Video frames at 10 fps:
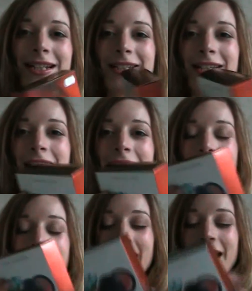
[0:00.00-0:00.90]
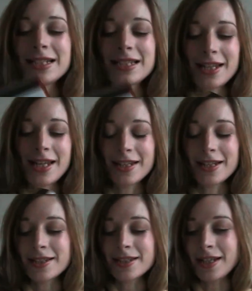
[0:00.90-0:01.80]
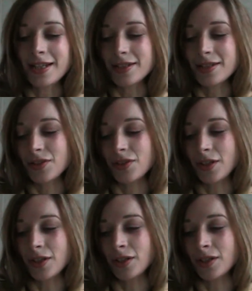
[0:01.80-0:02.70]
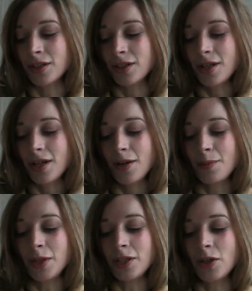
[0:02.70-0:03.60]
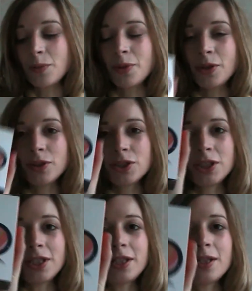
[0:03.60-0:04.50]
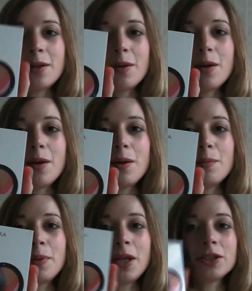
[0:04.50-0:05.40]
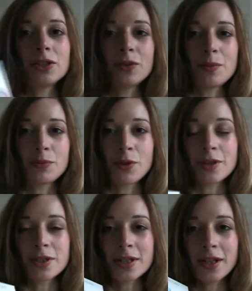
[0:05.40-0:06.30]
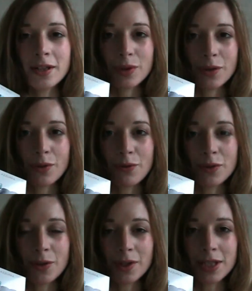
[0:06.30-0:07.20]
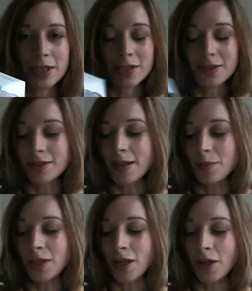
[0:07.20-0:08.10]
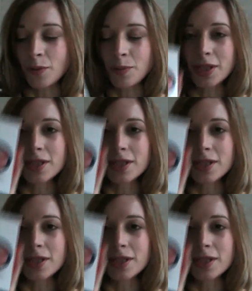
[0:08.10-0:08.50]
it. I had to get this. It's the Emilio Pucci blusher and bronzer. If you want a review on this, just let me know,